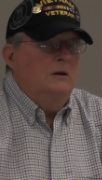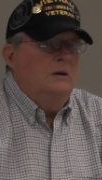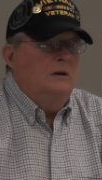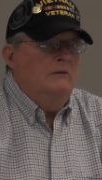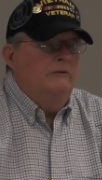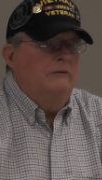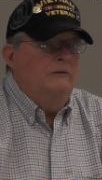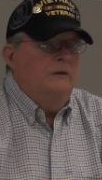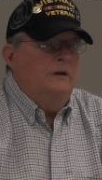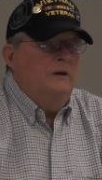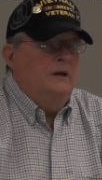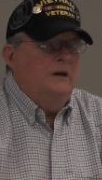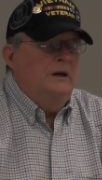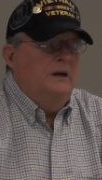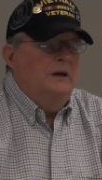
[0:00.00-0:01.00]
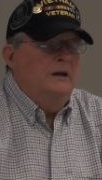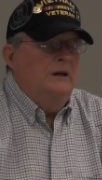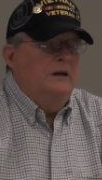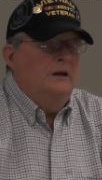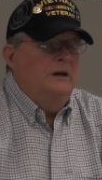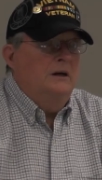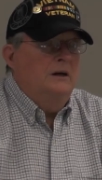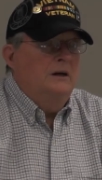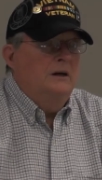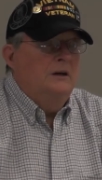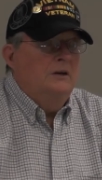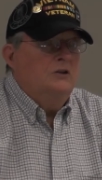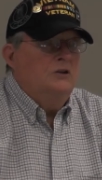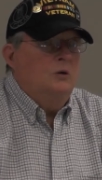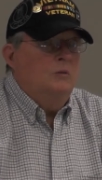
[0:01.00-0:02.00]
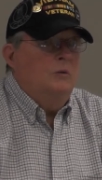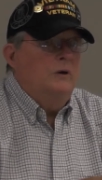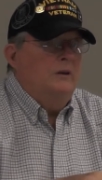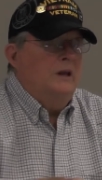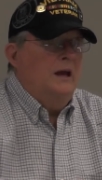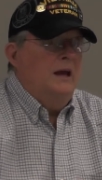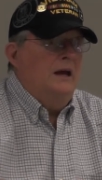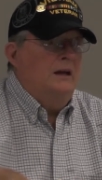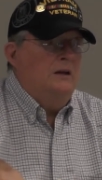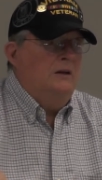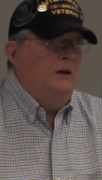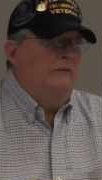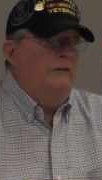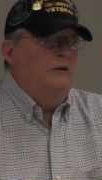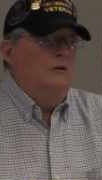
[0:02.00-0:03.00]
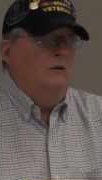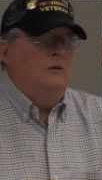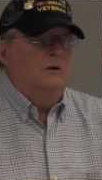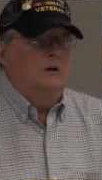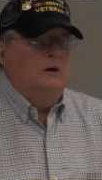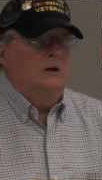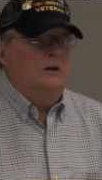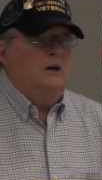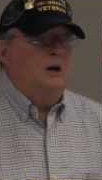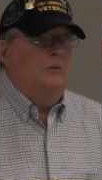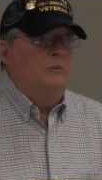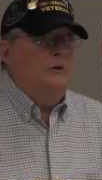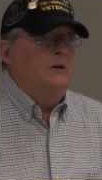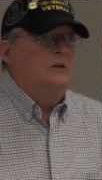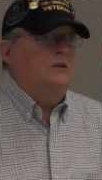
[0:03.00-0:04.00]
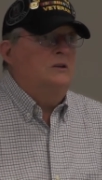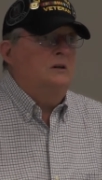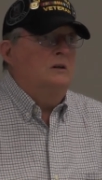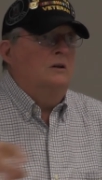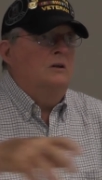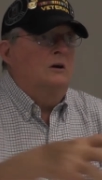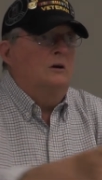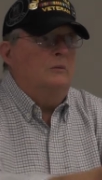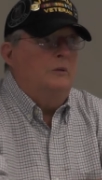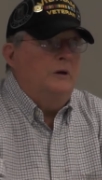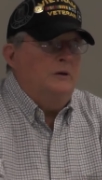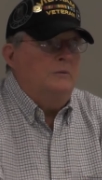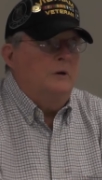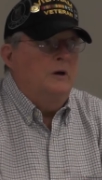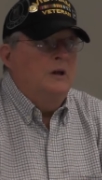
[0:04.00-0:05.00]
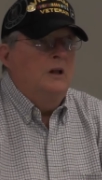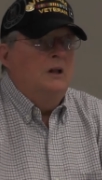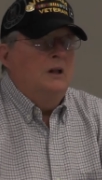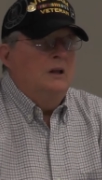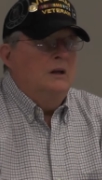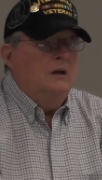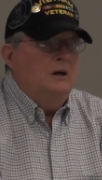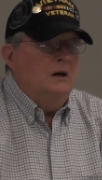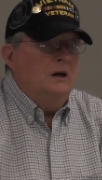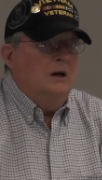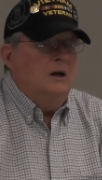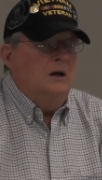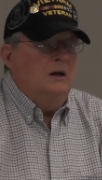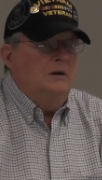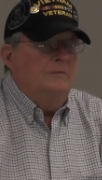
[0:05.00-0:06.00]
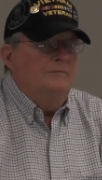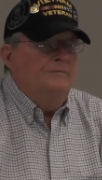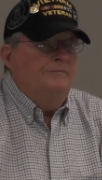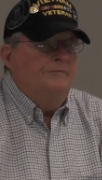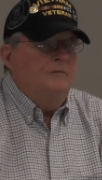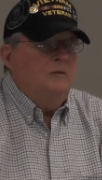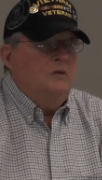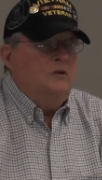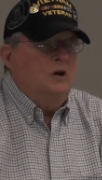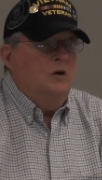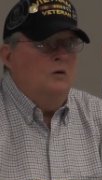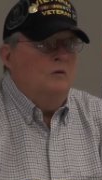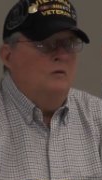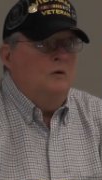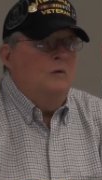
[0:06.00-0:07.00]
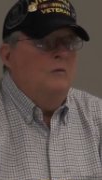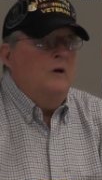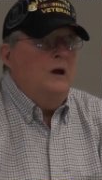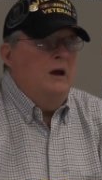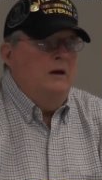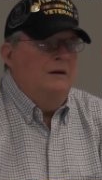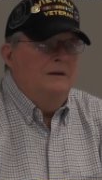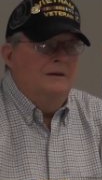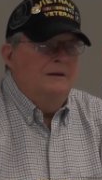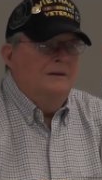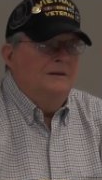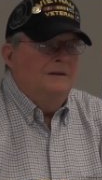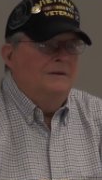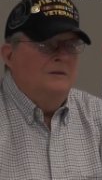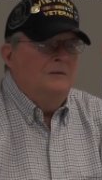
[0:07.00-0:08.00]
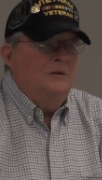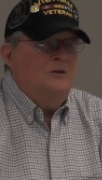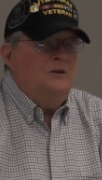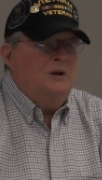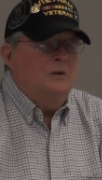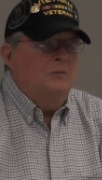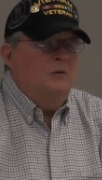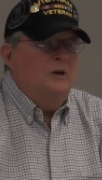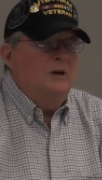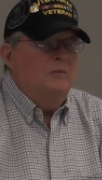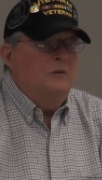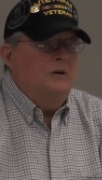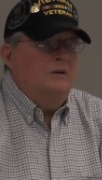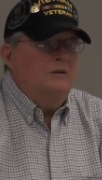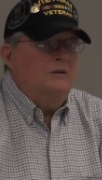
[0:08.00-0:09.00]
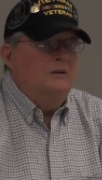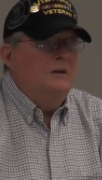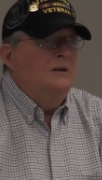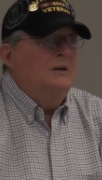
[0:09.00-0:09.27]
and so what they had different companies along the place. But so when we used to complain because